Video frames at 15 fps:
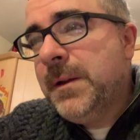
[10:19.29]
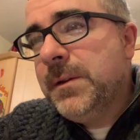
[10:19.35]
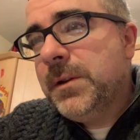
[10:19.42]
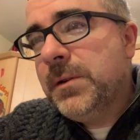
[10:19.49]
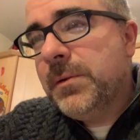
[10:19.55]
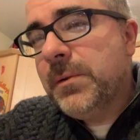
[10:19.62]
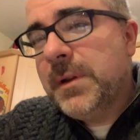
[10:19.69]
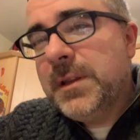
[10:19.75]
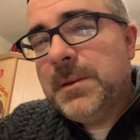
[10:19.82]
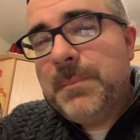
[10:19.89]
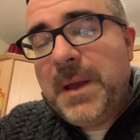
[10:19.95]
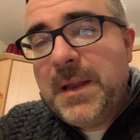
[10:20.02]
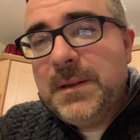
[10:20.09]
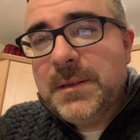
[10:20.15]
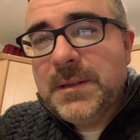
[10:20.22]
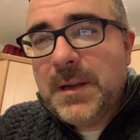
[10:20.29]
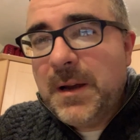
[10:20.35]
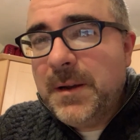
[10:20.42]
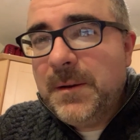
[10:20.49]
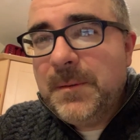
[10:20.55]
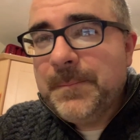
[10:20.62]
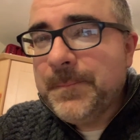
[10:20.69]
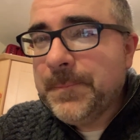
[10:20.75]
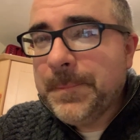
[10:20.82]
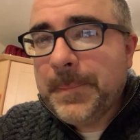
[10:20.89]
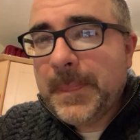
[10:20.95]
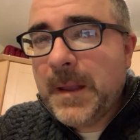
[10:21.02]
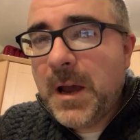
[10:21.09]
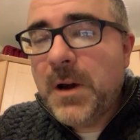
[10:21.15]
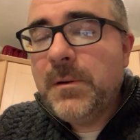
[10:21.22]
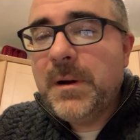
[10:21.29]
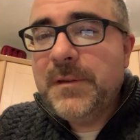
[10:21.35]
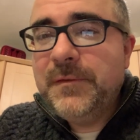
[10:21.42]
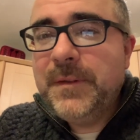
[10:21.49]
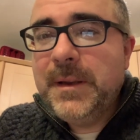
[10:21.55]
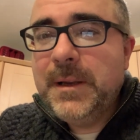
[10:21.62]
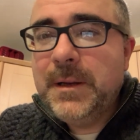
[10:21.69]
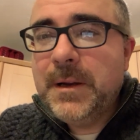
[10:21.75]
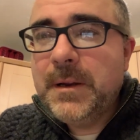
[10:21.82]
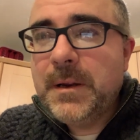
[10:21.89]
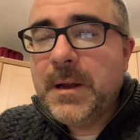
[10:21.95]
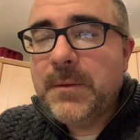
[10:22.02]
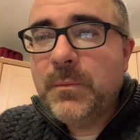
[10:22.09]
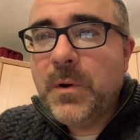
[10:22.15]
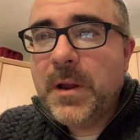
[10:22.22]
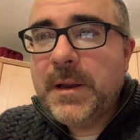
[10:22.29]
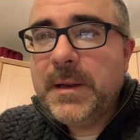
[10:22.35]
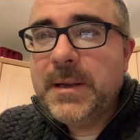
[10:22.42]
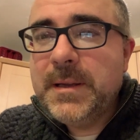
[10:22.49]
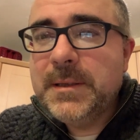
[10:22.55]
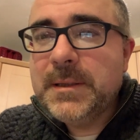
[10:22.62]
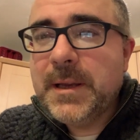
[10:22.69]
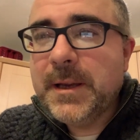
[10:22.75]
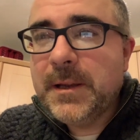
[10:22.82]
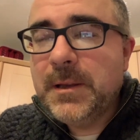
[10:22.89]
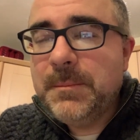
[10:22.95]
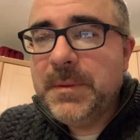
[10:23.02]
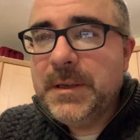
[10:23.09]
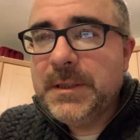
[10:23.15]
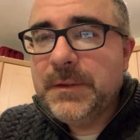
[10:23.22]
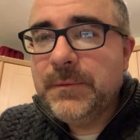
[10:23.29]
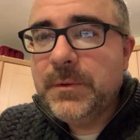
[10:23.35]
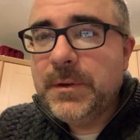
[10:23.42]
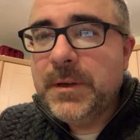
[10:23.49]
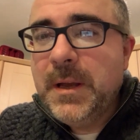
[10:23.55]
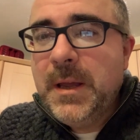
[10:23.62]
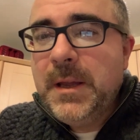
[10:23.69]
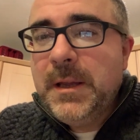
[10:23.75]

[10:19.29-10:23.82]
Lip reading: you know, it depends on how I feel and what it is like on the piece of wood.